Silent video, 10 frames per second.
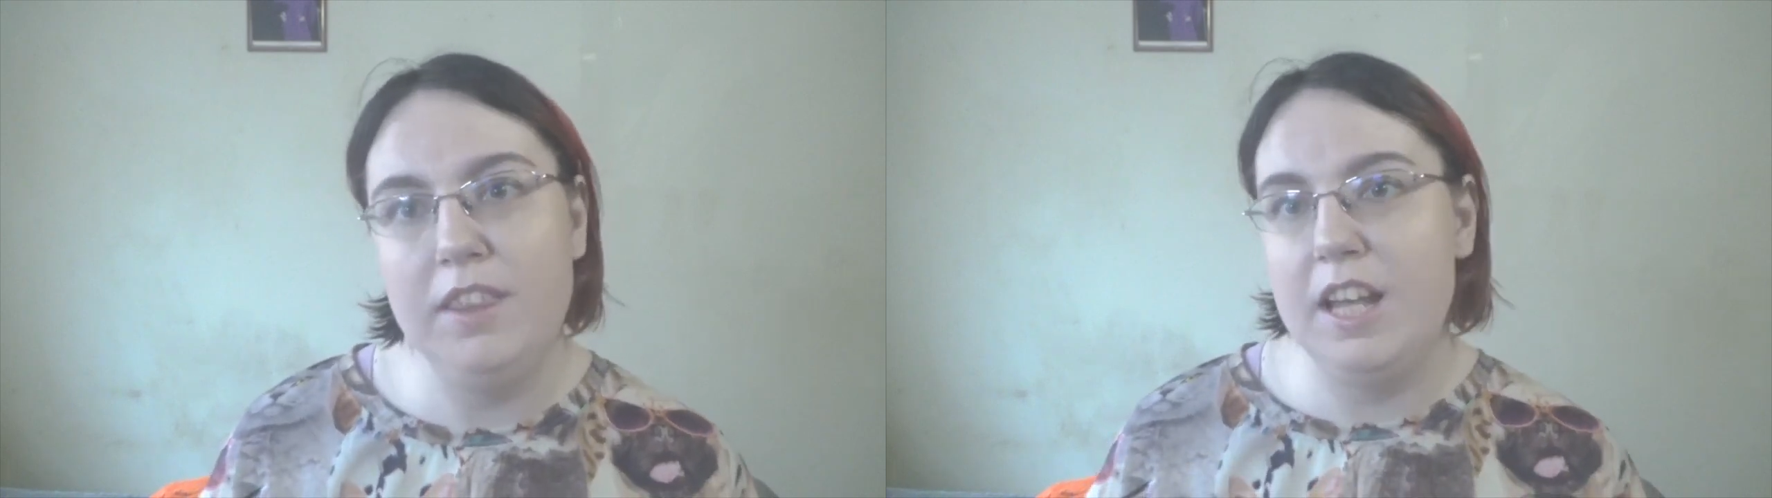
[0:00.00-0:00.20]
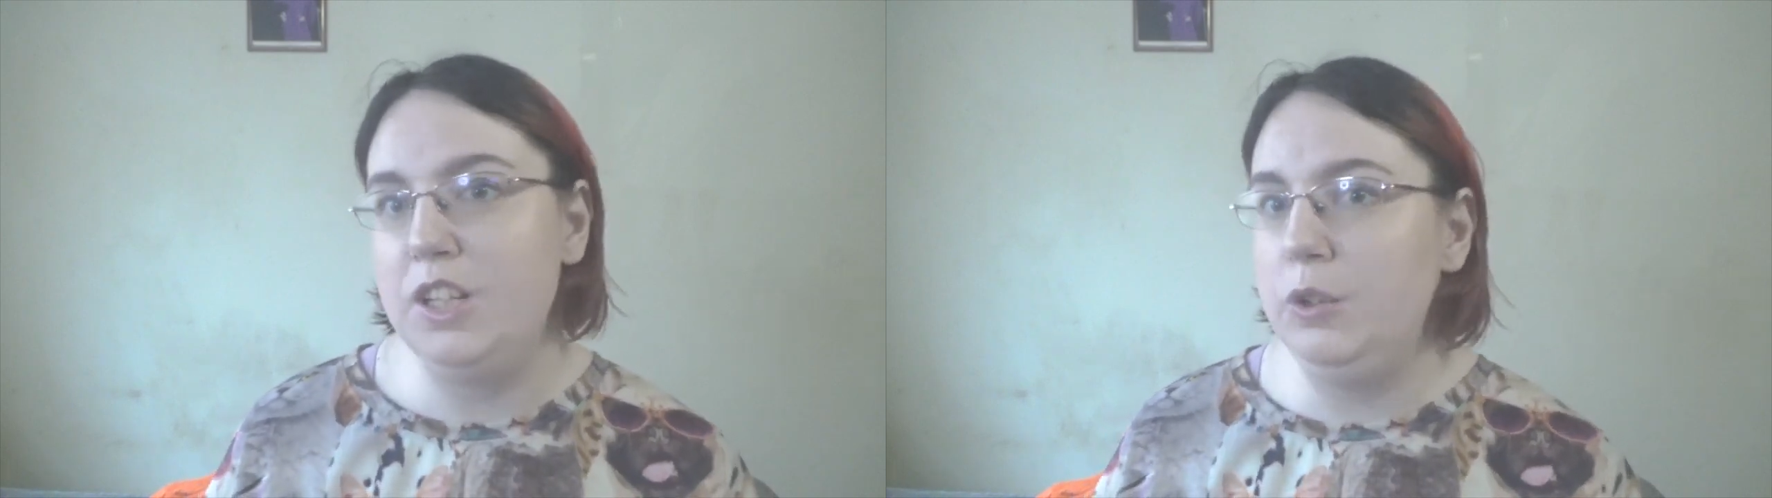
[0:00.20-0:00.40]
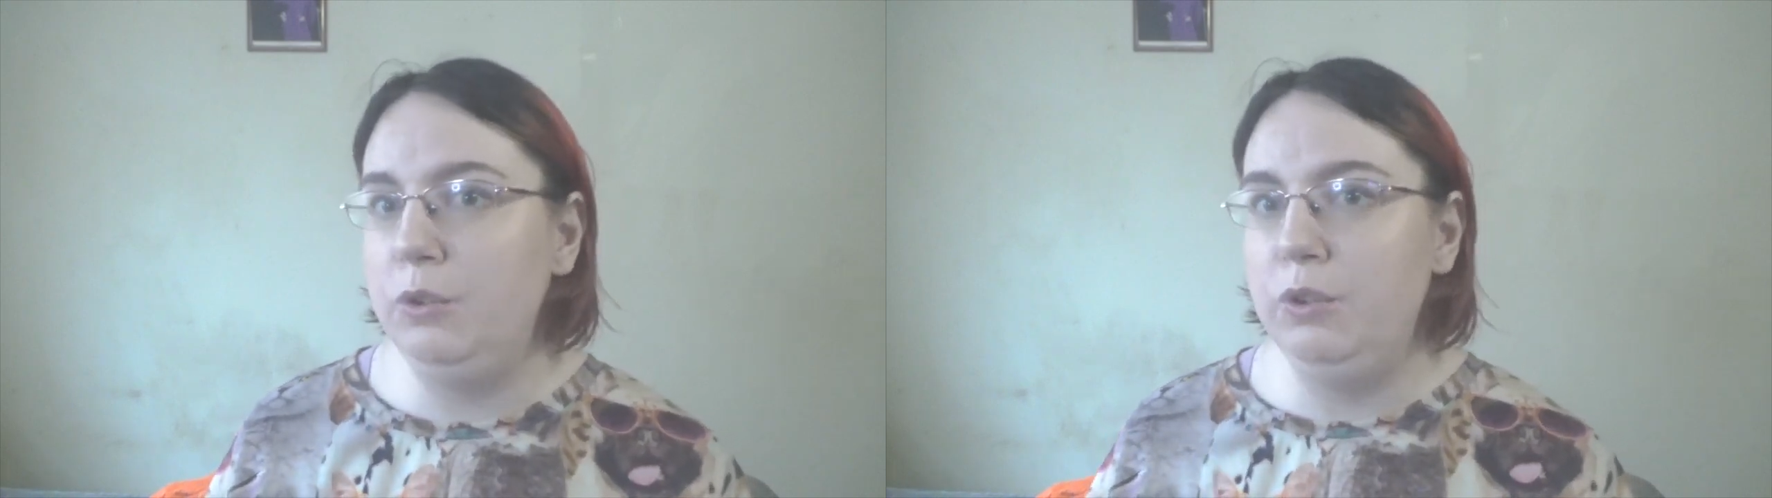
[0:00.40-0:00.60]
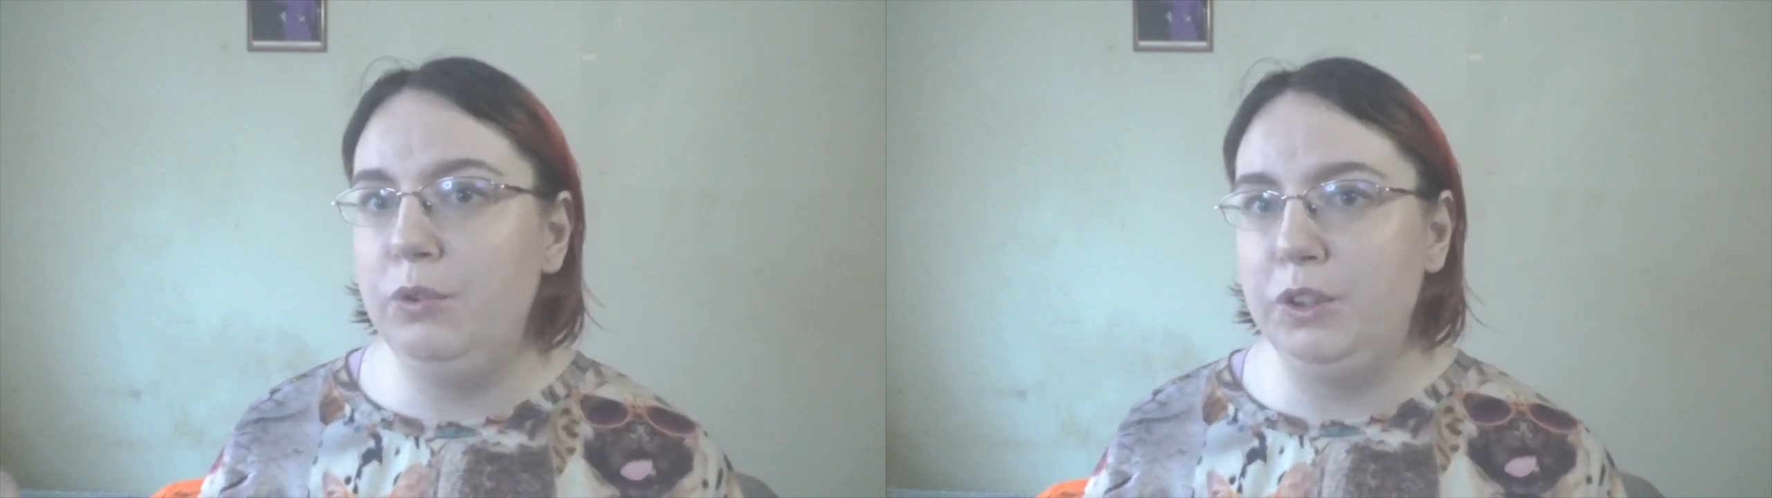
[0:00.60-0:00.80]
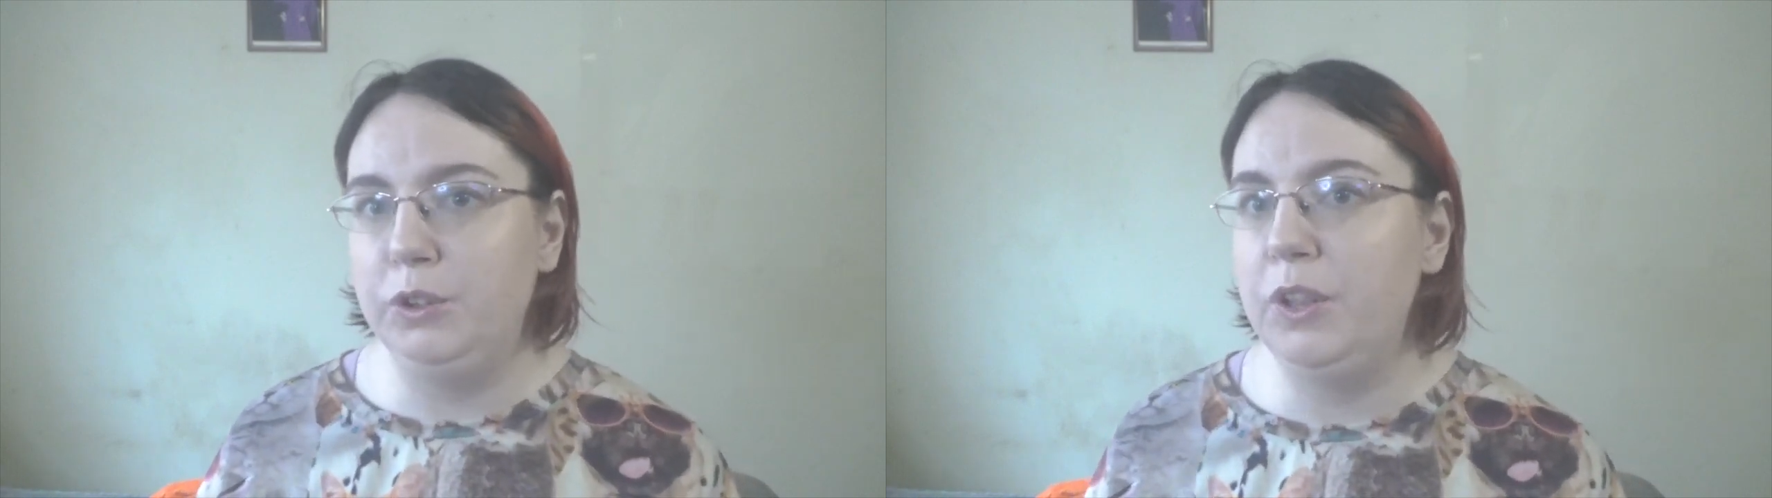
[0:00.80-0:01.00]
that you do
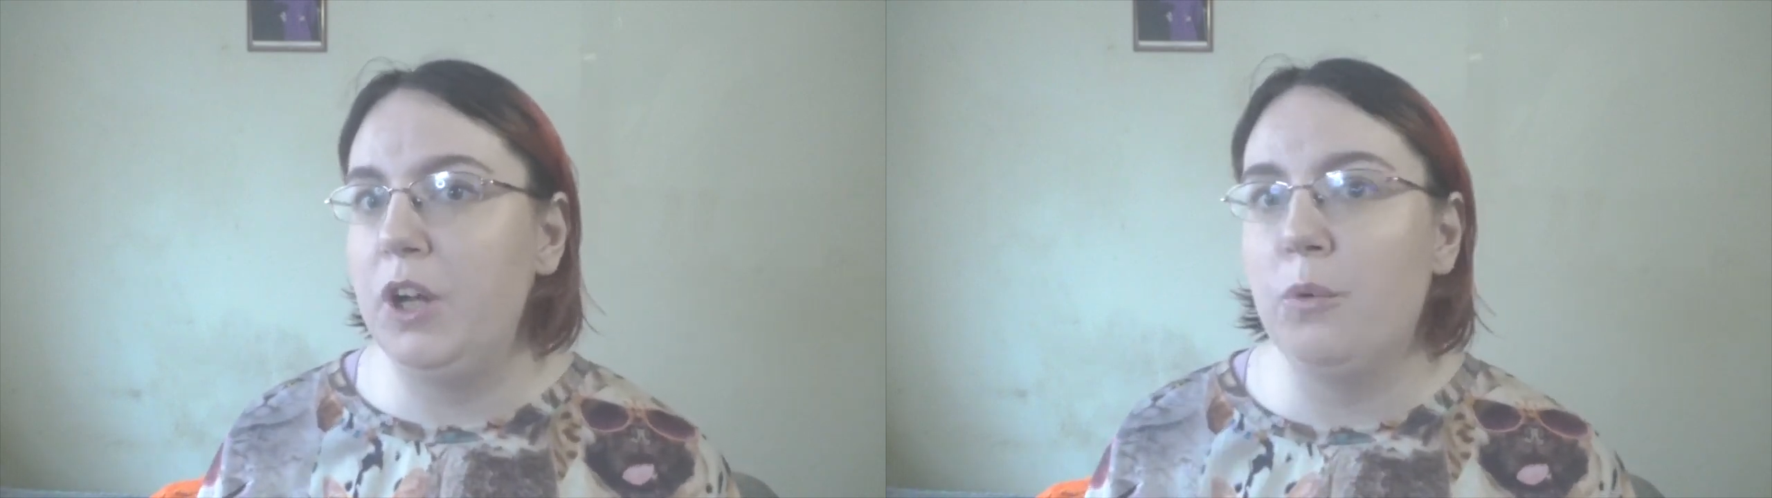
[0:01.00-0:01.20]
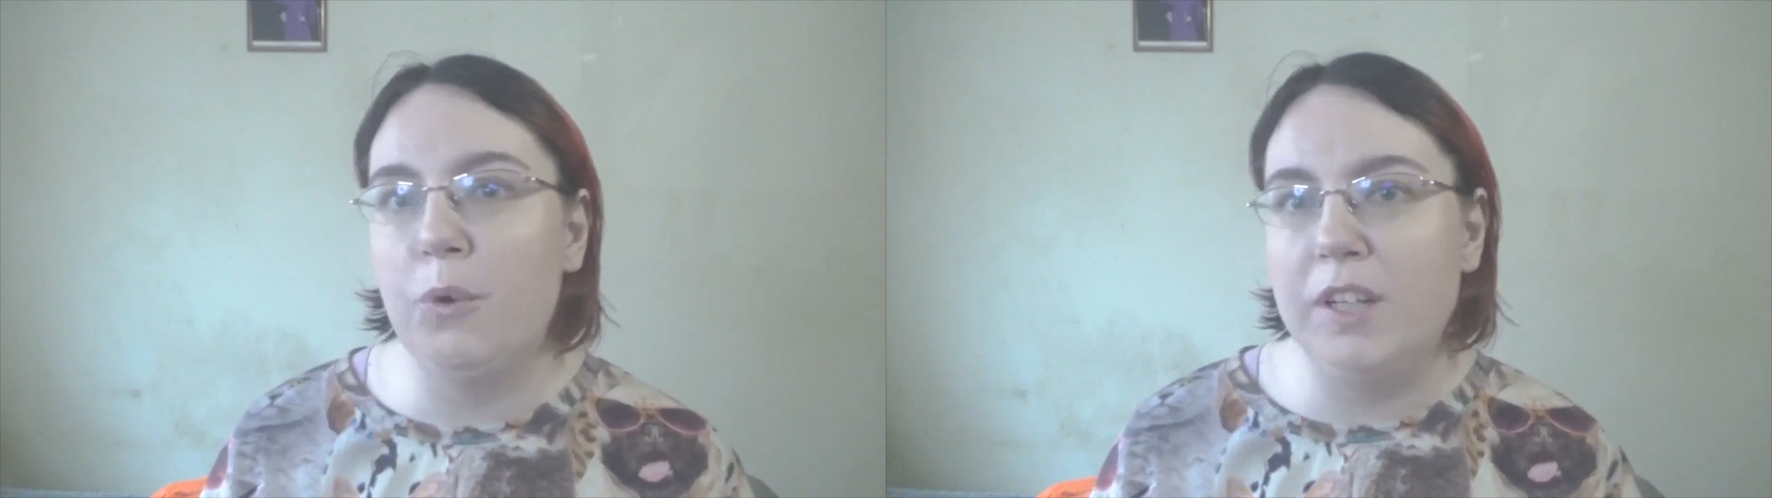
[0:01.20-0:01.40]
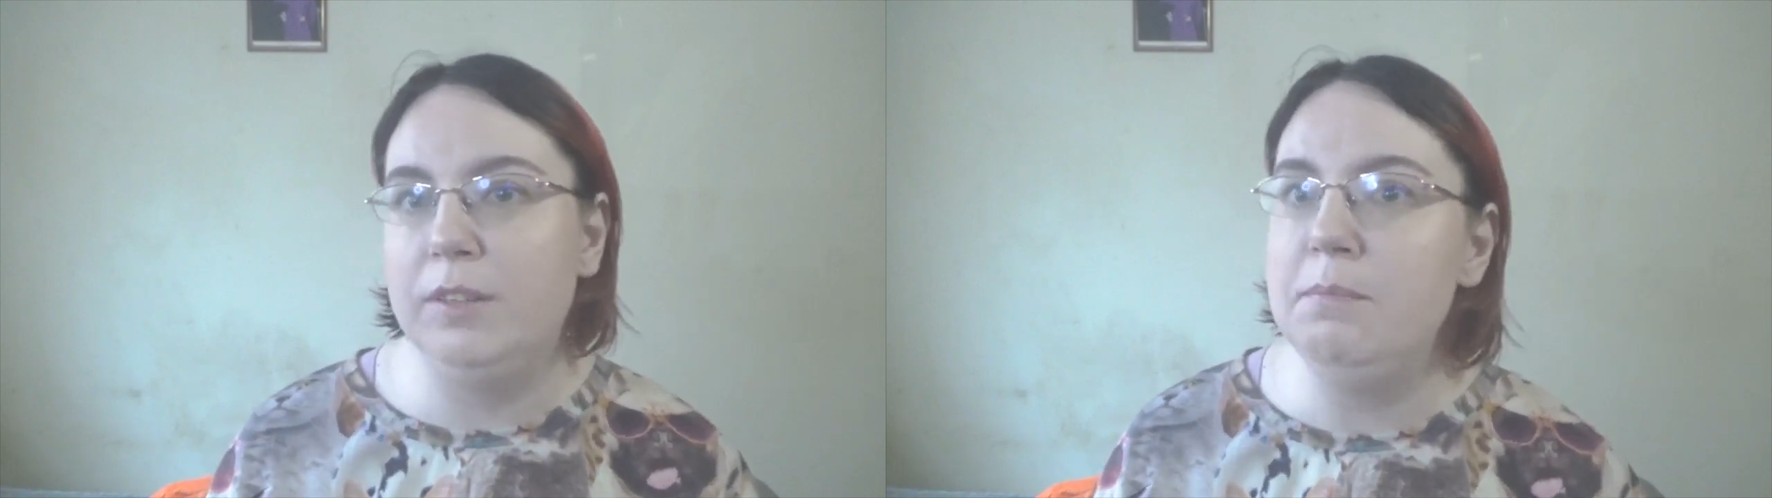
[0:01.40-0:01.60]
enjoy or want